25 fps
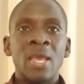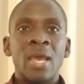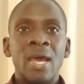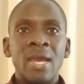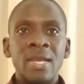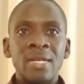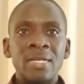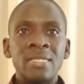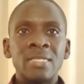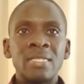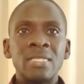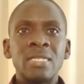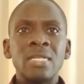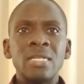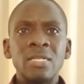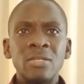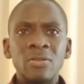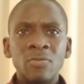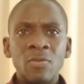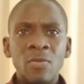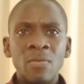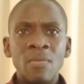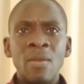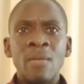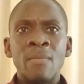And still
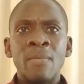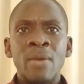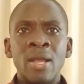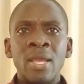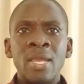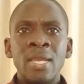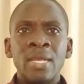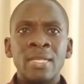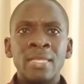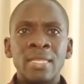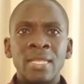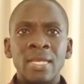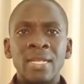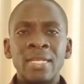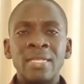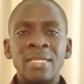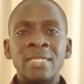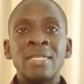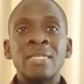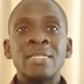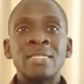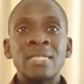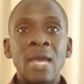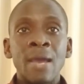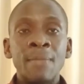remember, in the latest